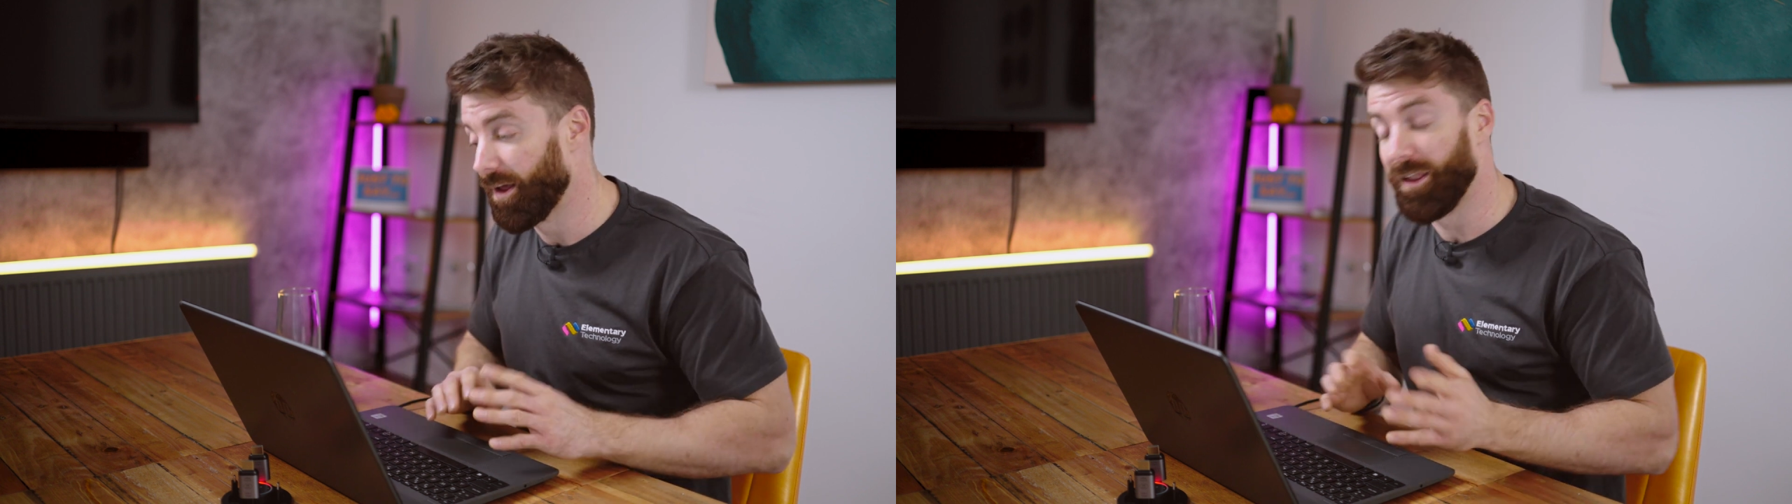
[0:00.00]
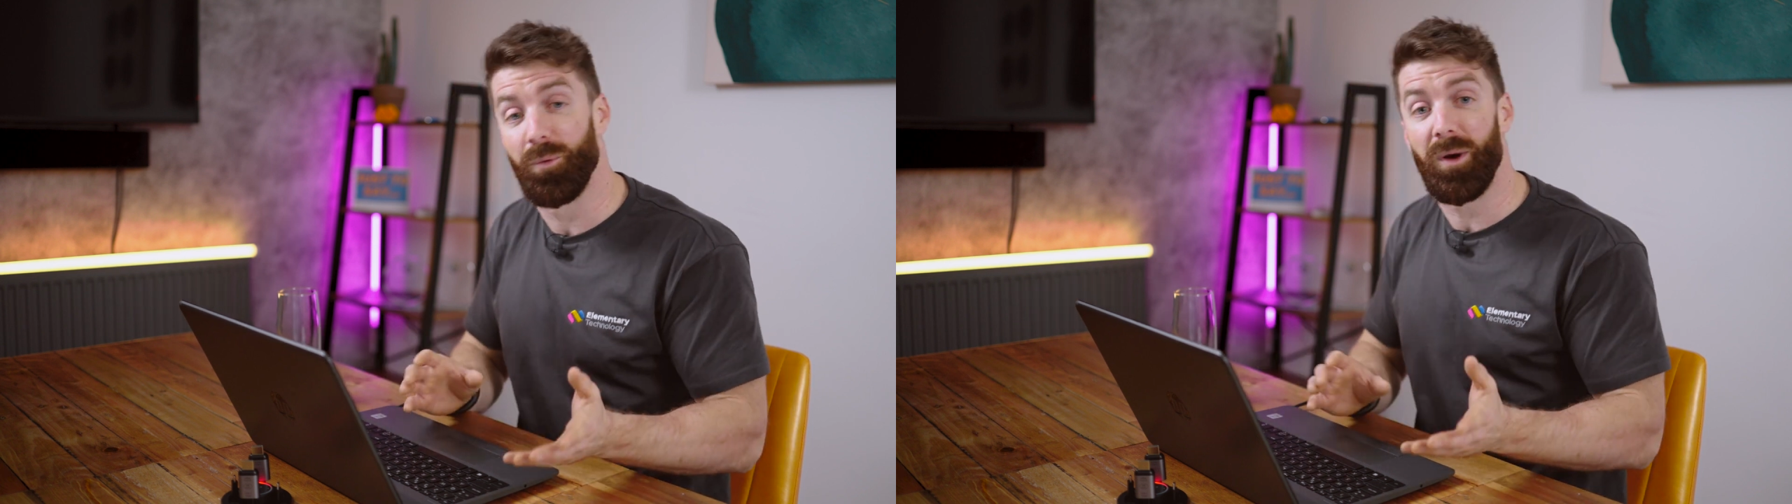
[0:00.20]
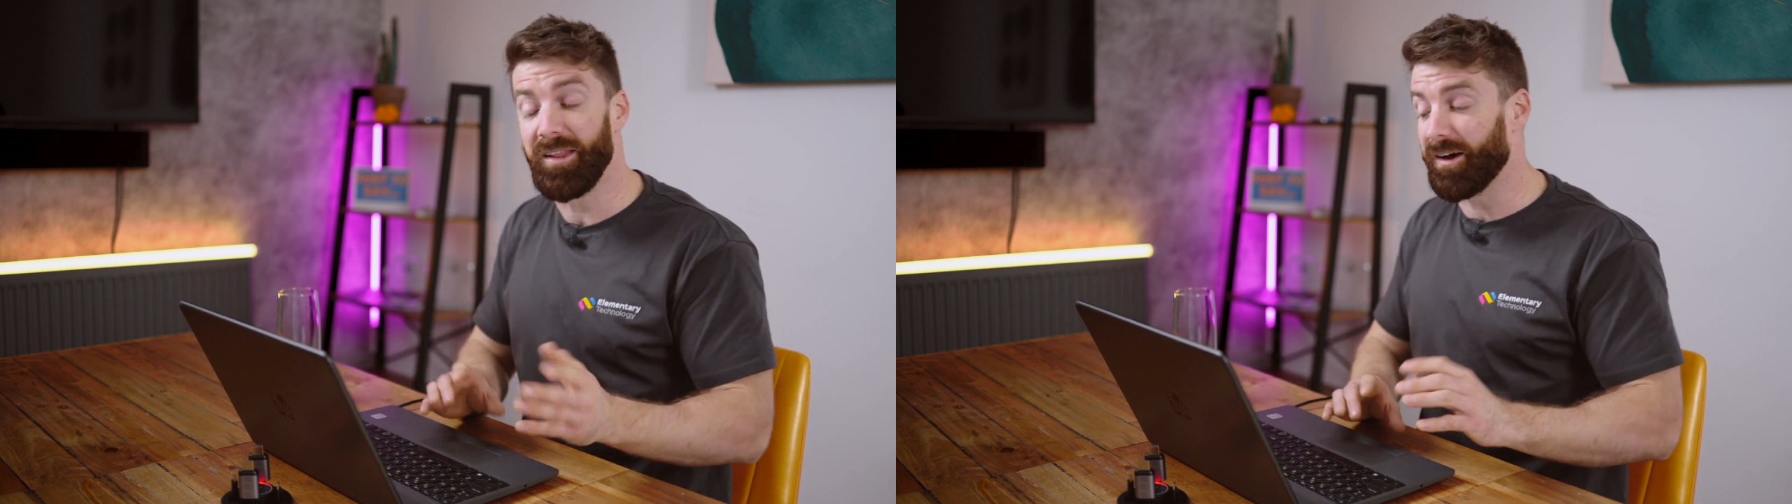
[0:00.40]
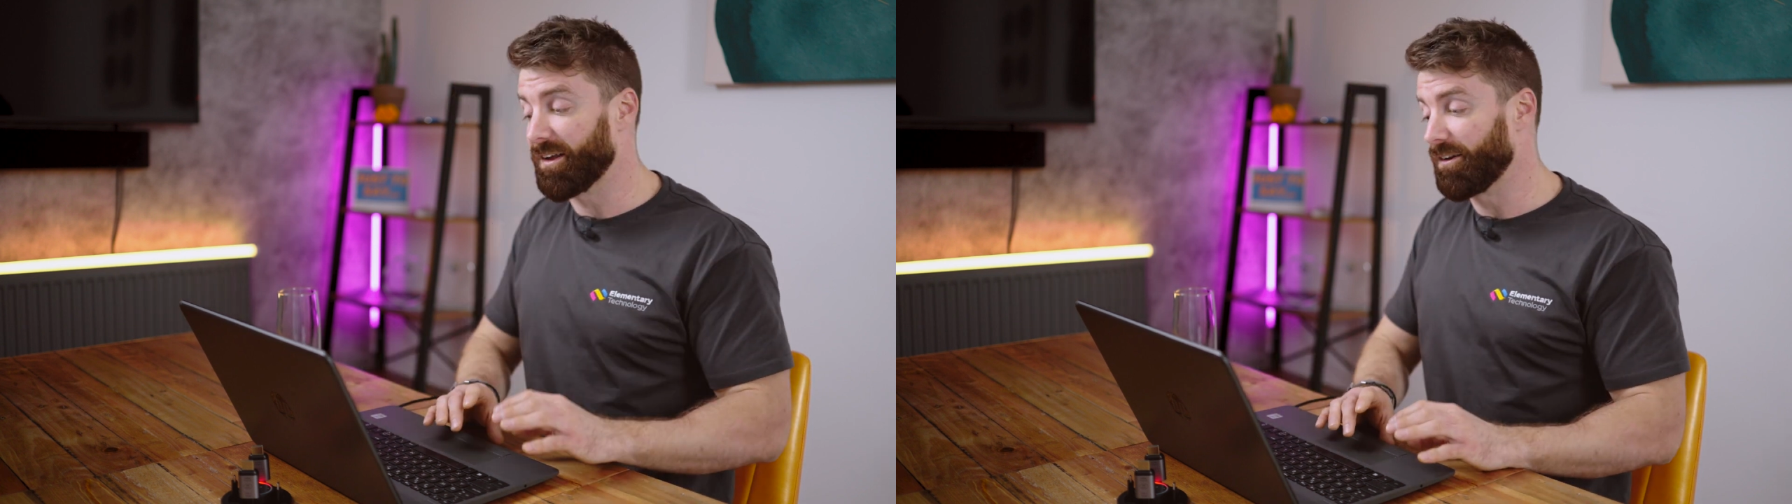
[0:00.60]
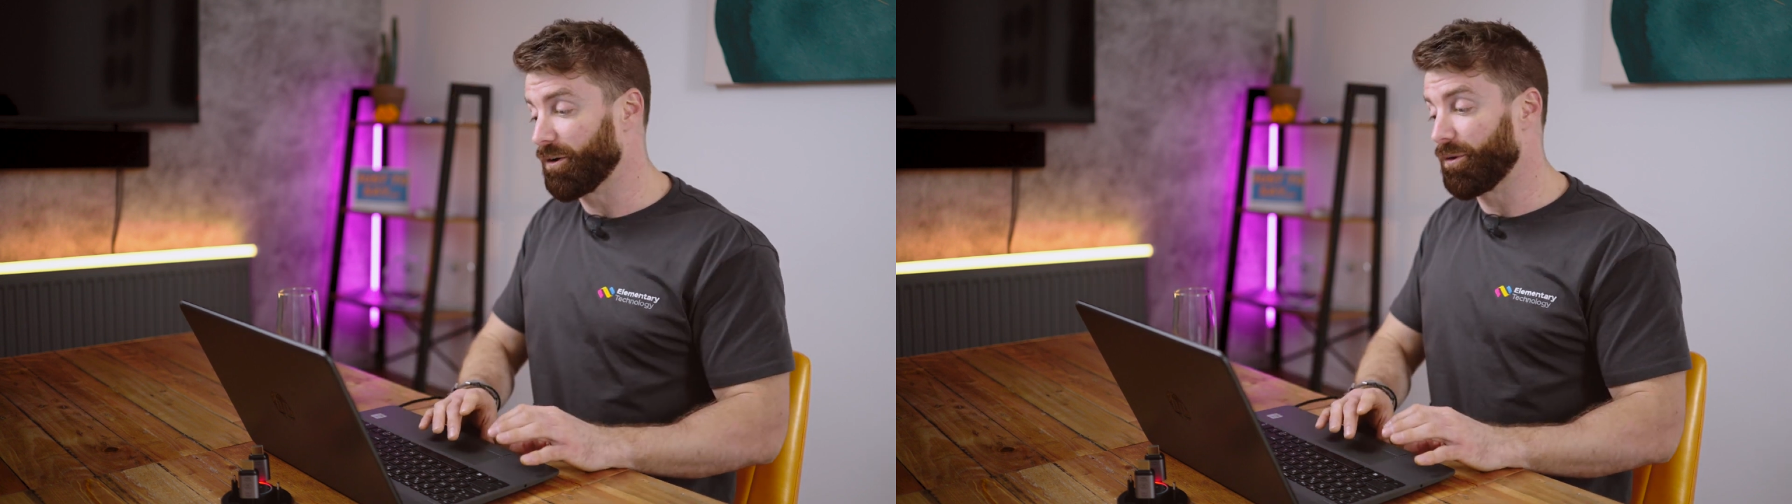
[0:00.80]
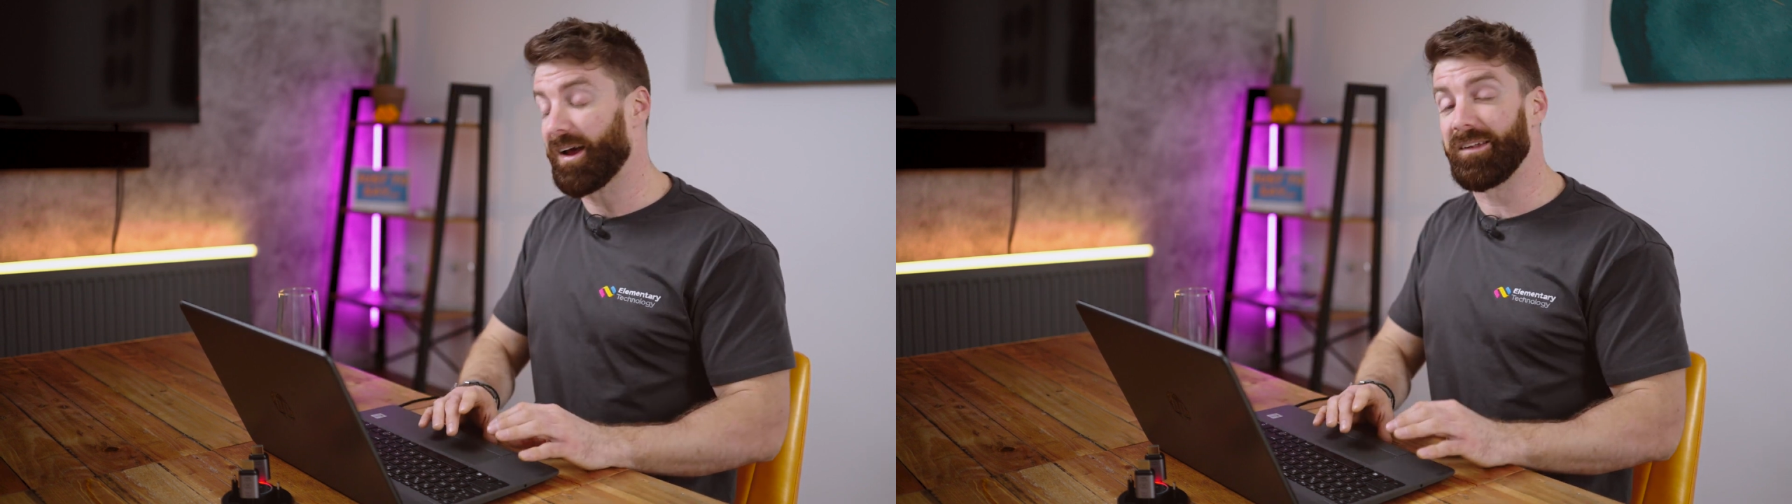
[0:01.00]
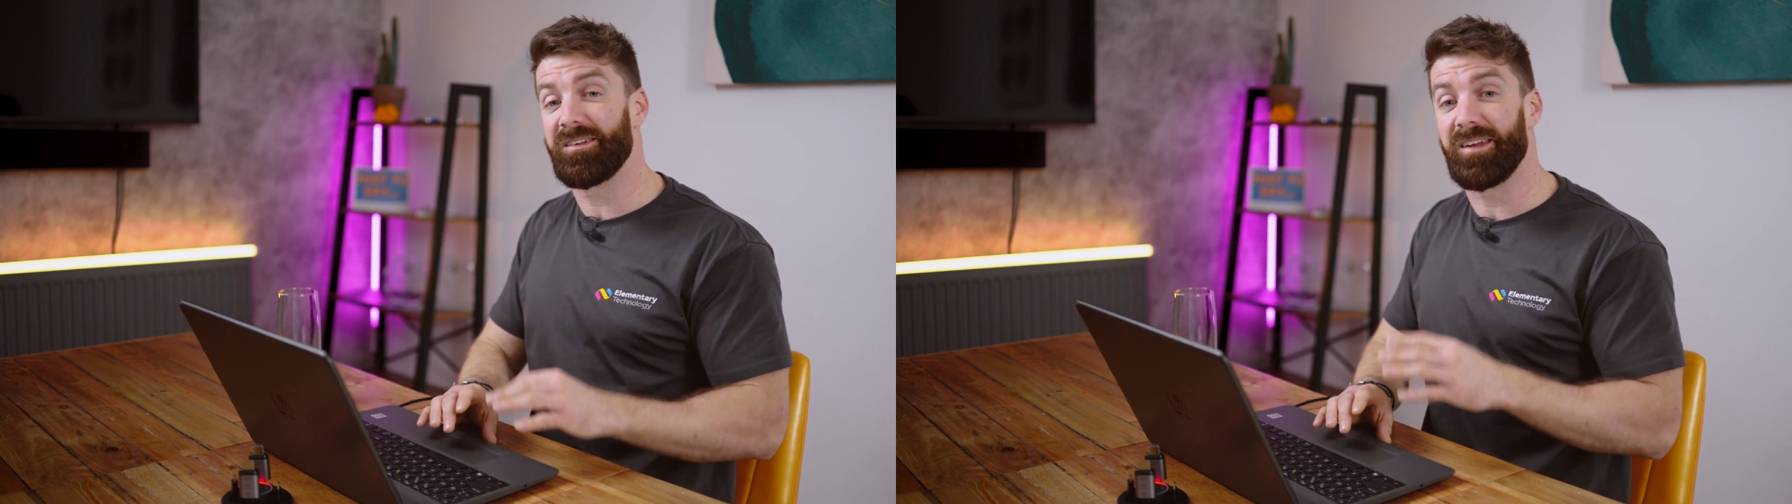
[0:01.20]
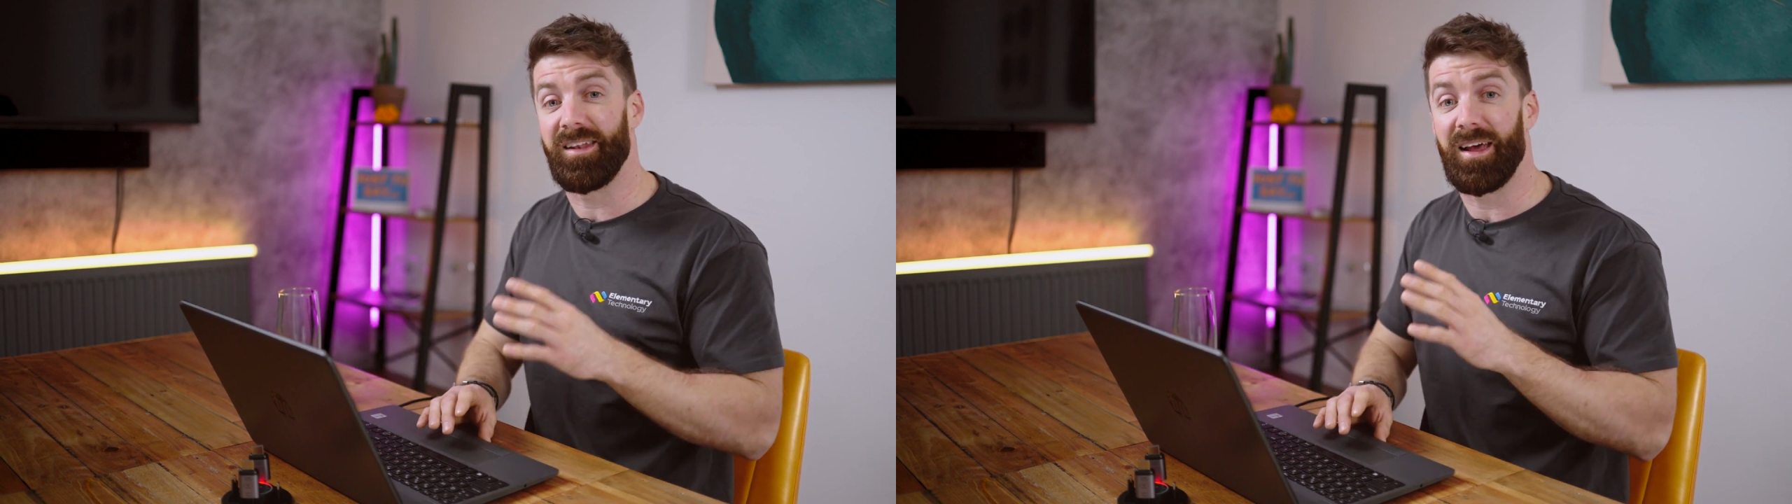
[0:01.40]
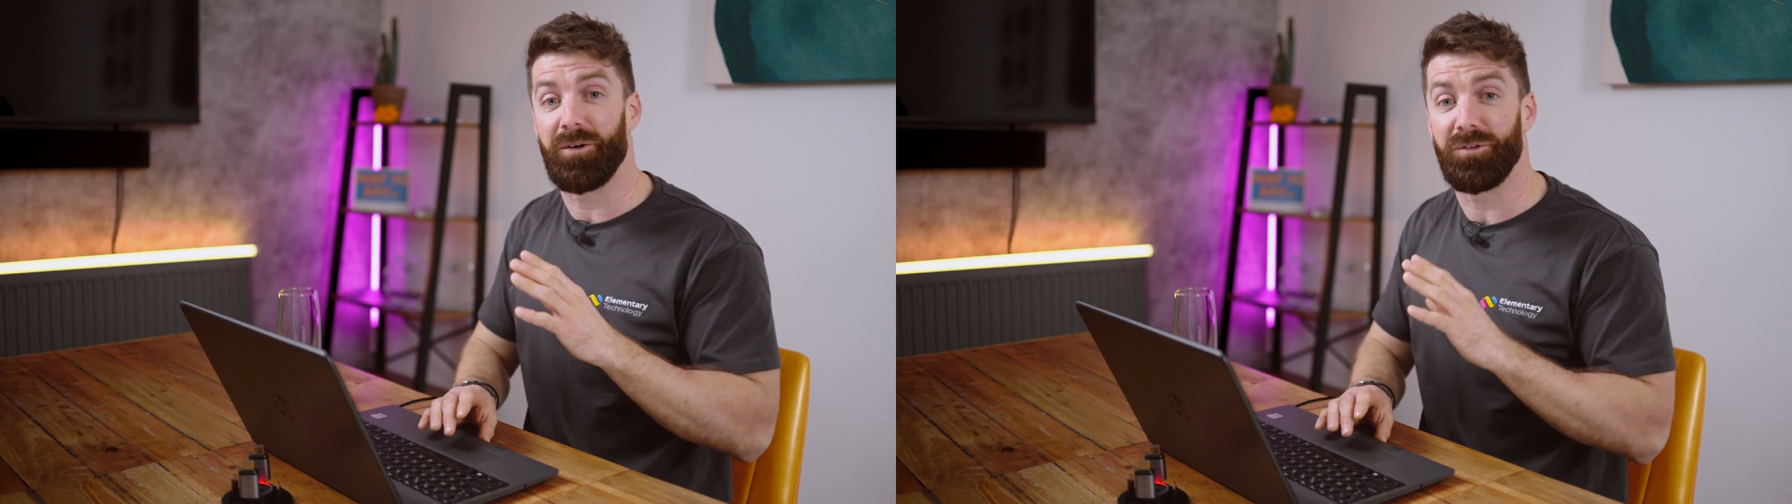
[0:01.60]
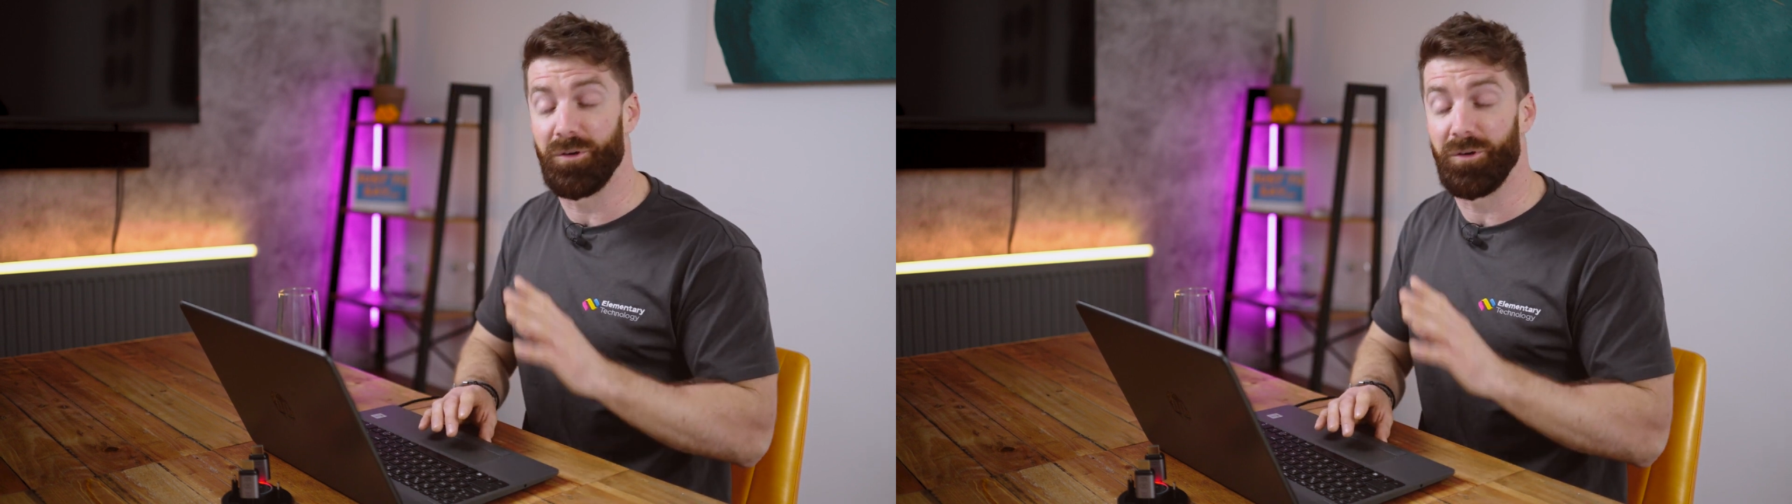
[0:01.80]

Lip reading: The way that I can do that and send that out to